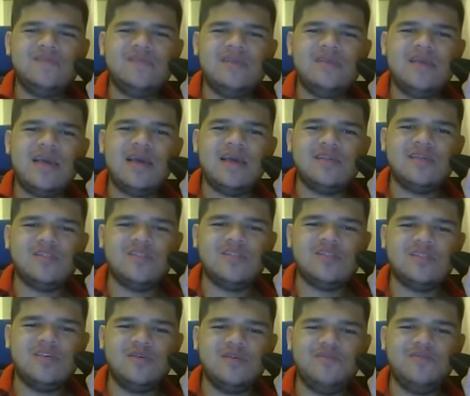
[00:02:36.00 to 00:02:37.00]
Yes,
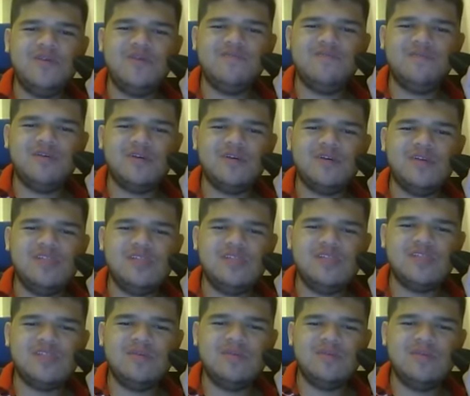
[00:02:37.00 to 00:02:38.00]
so people, can
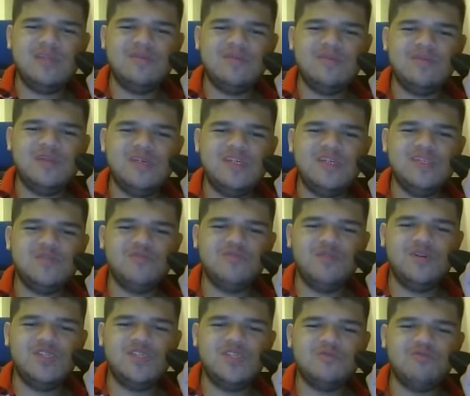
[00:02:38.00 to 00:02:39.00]
somebody please
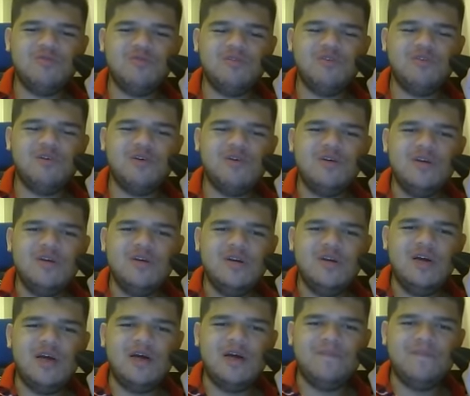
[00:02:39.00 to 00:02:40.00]
voice for
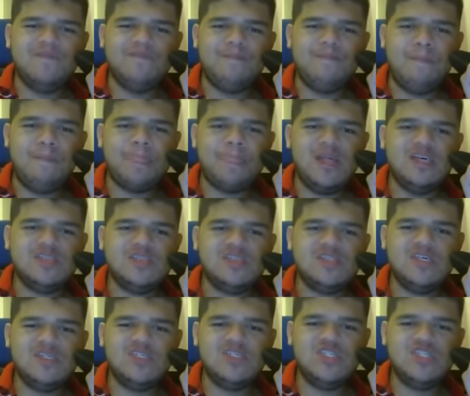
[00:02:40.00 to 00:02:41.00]
um,
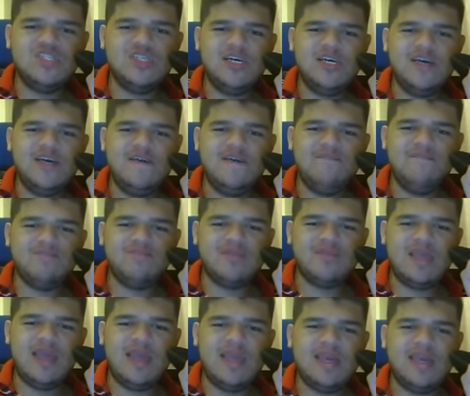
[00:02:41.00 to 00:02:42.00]
Sunshine
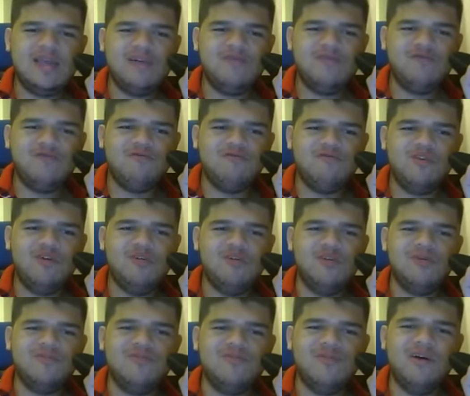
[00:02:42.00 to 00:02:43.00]
and
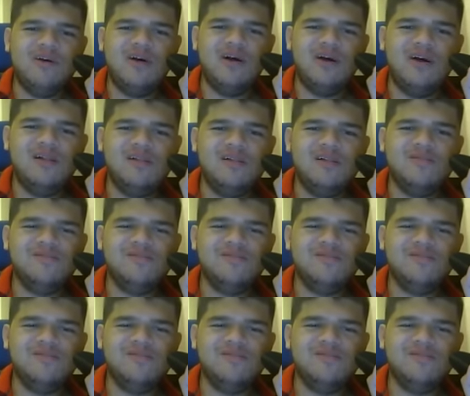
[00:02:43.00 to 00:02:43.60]
Roller Brawl?